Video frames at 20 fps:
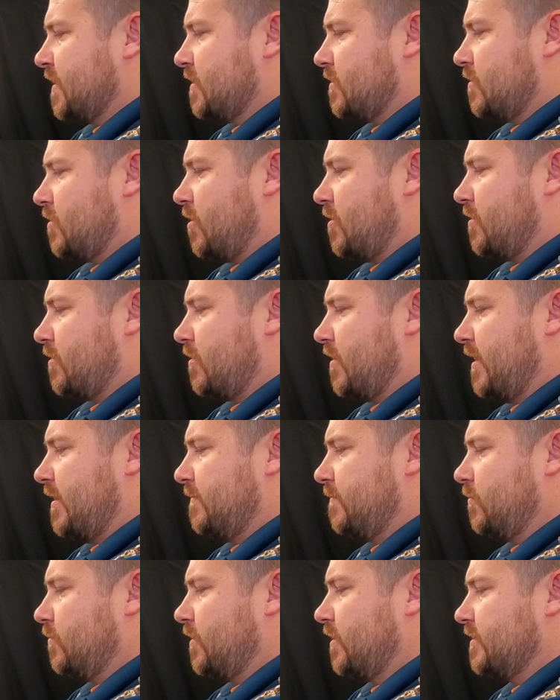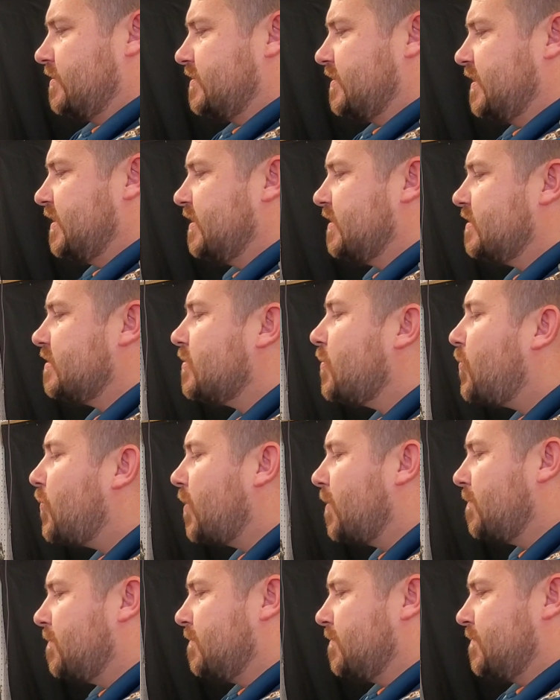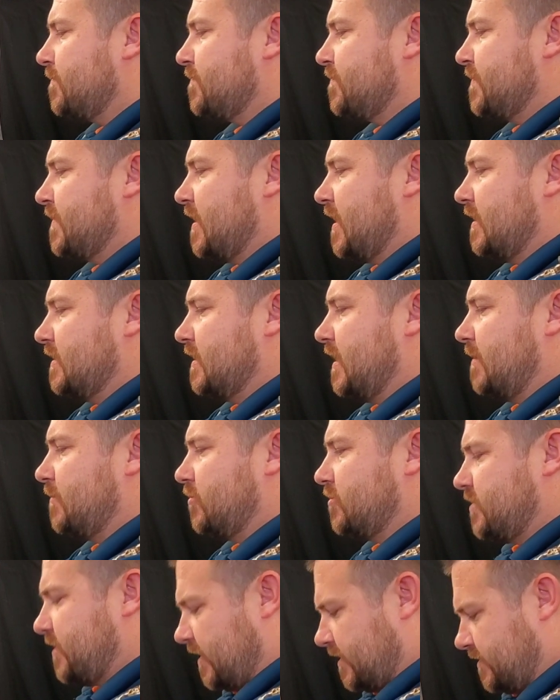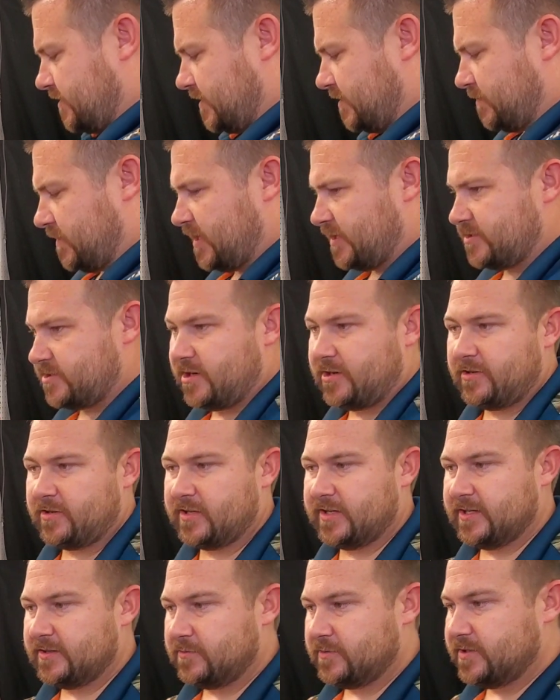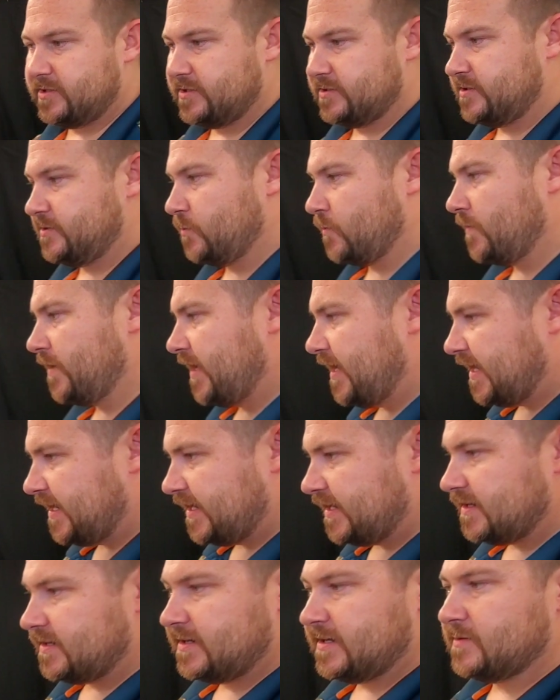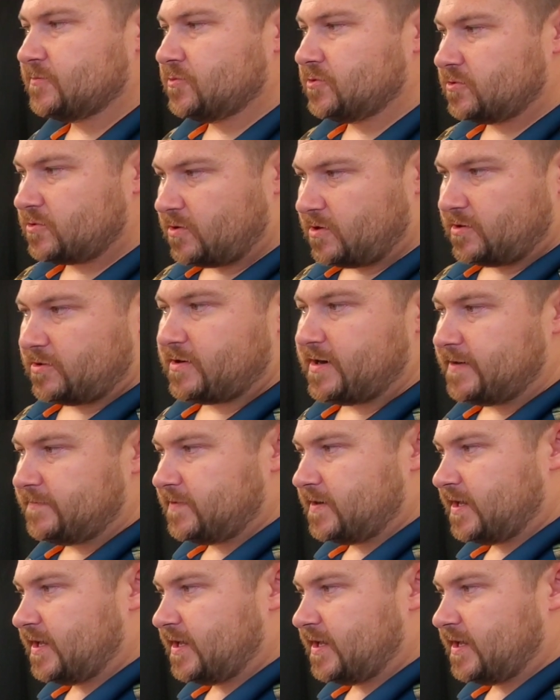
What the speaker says: chronograph where it sits, and then I'm going to change it to my draw length, which is 28, and we'll chronograph it